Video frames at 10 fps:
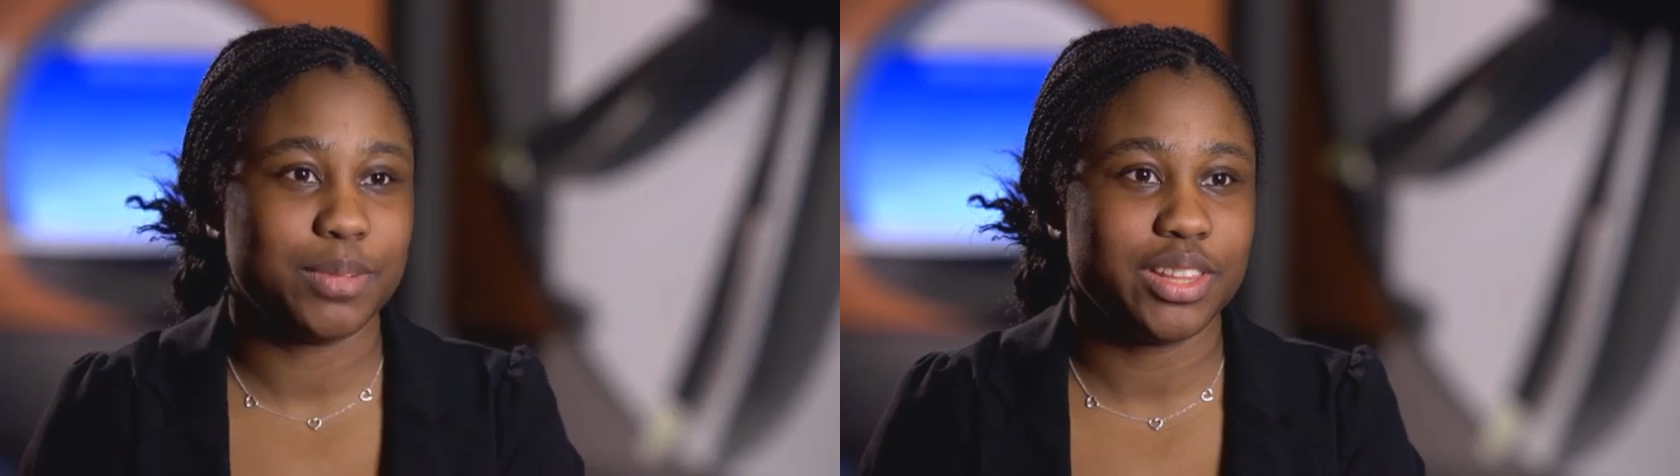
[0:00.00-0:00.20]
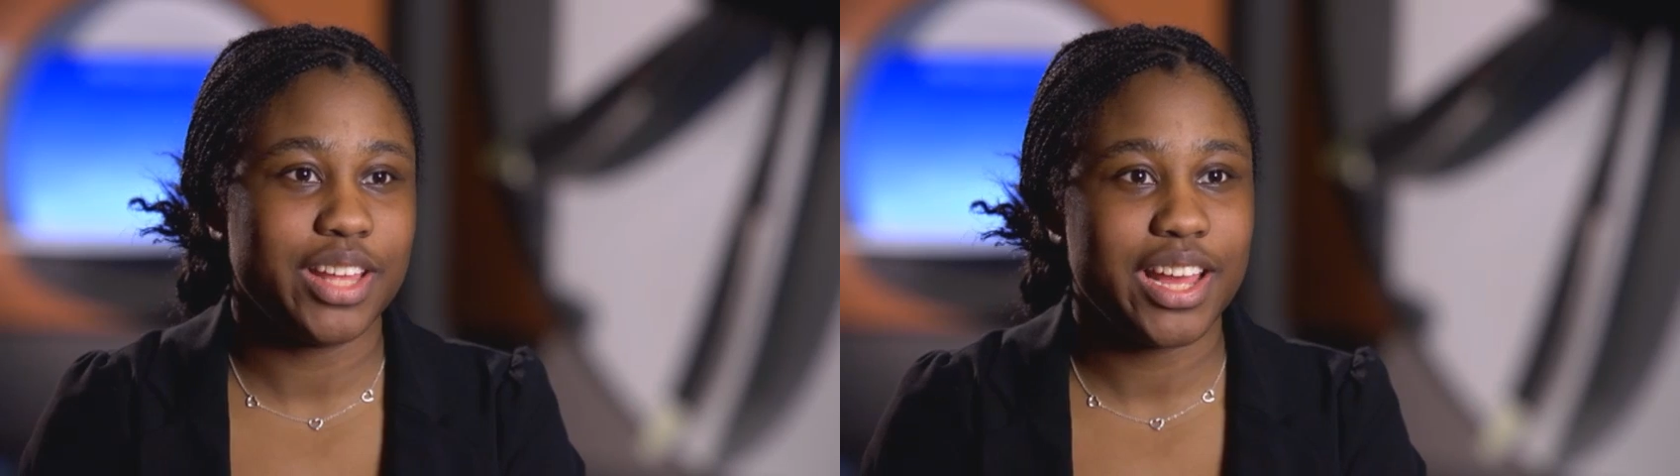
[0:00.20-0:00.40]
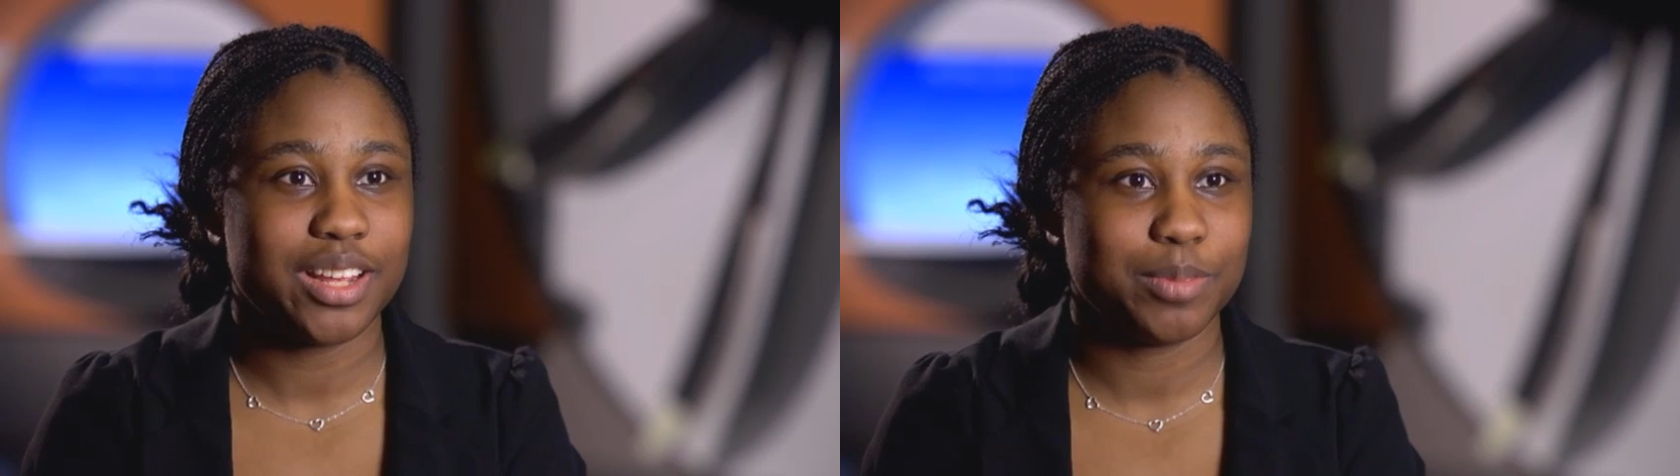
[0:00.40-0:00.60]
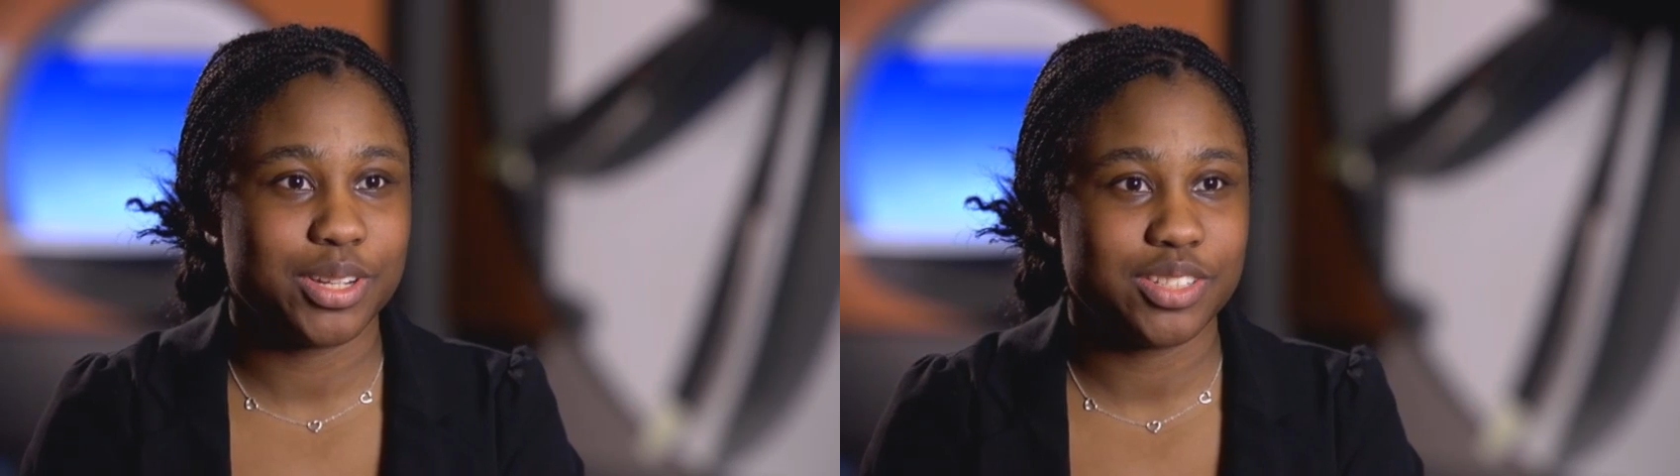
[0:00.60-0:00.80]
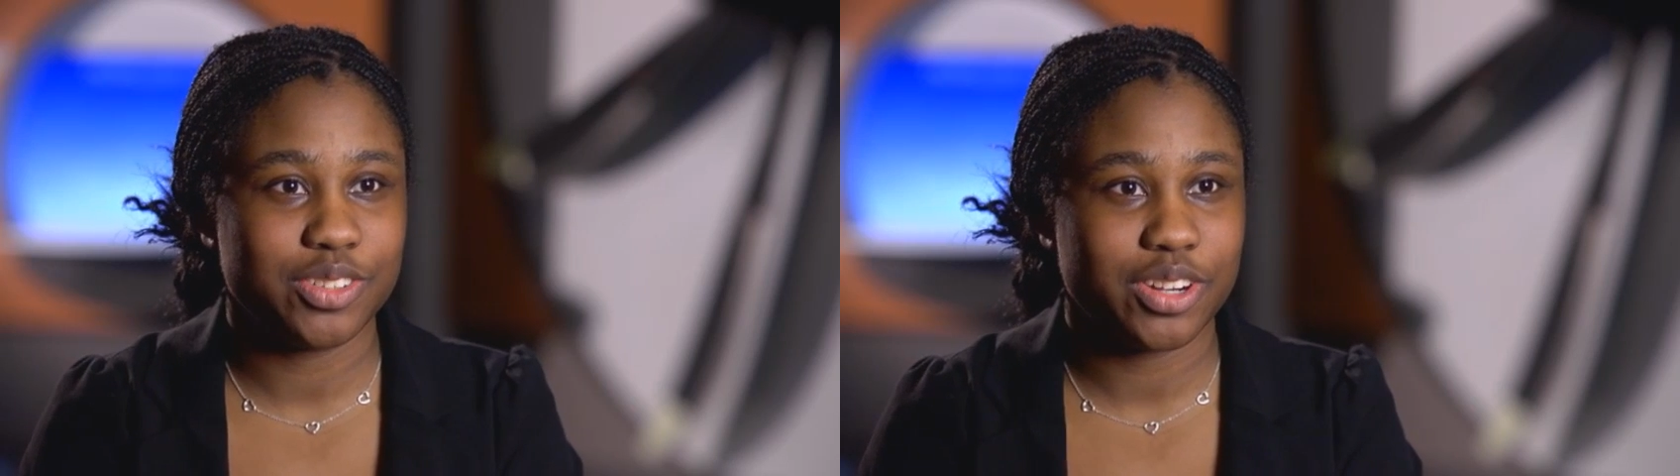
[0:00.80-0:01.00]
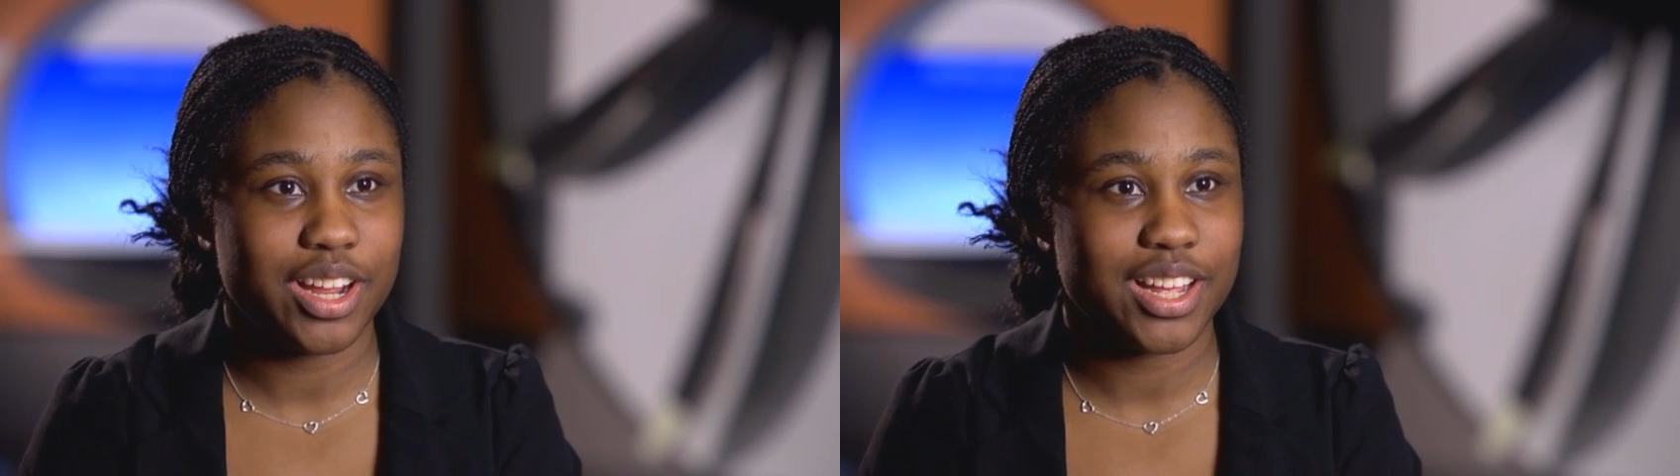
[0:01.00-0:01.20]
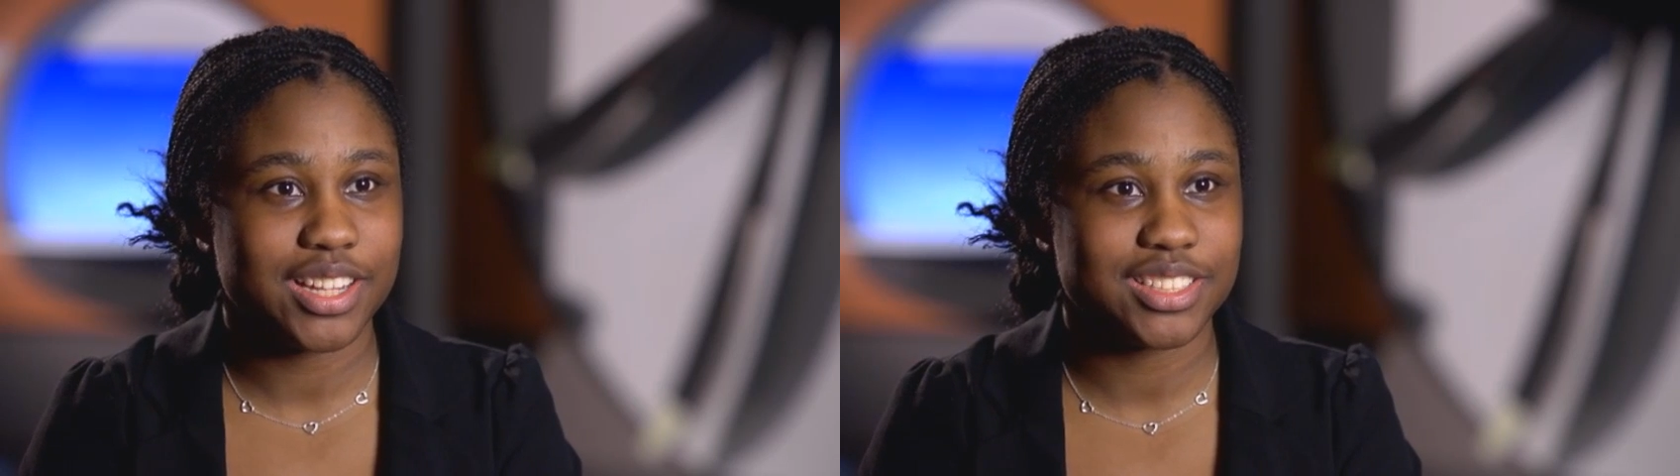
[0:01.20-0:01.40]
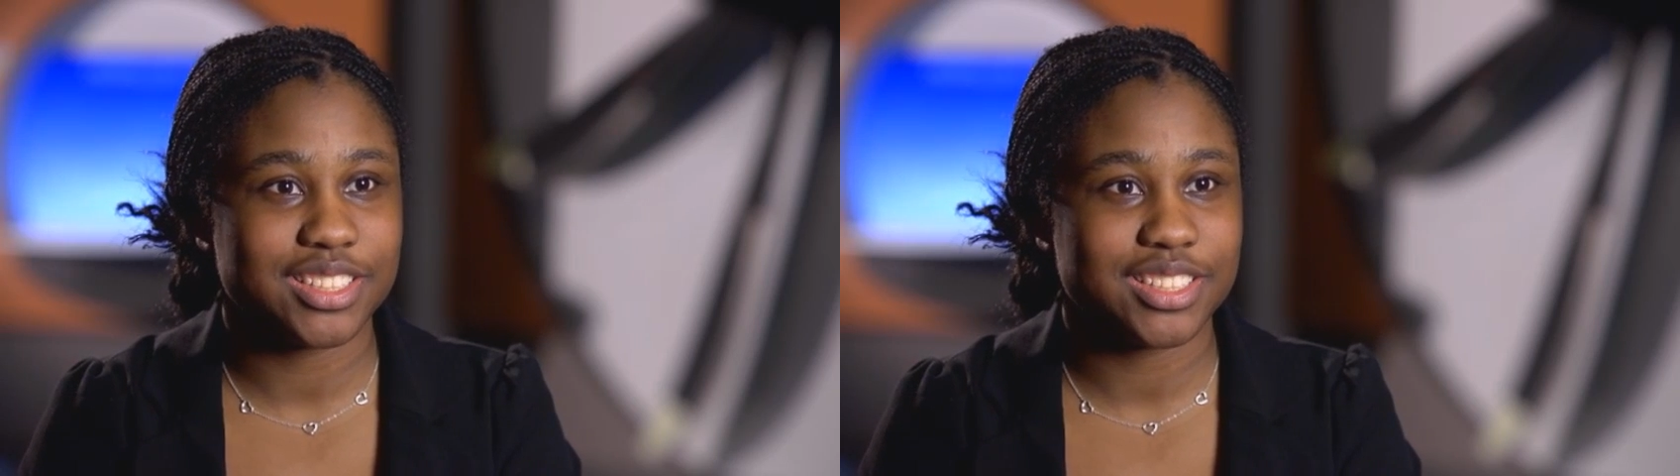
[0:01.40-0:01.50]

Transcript: be that because of your eyes.